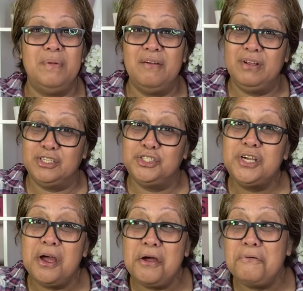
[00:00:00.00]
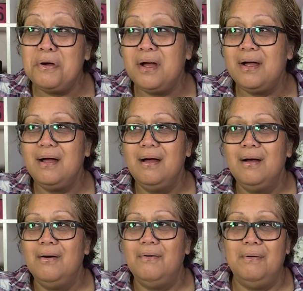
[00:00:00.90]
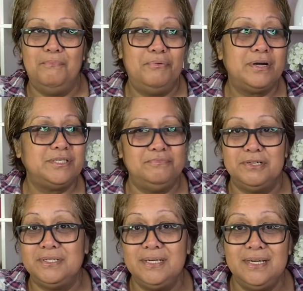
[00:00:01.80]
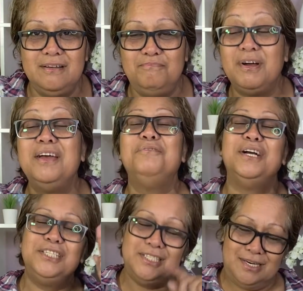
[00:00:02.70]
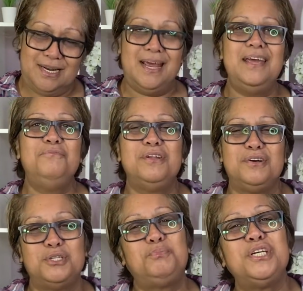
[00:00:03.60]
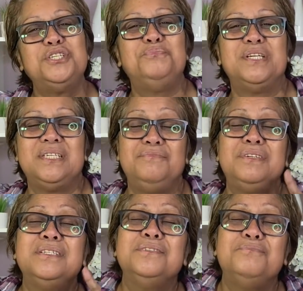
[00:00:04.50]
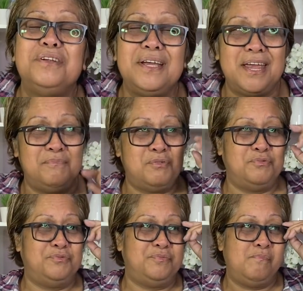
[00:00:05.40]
having a shower, I'm brushing my teeth. But anyway, today when I was brushing my teeth, this is what I came up with.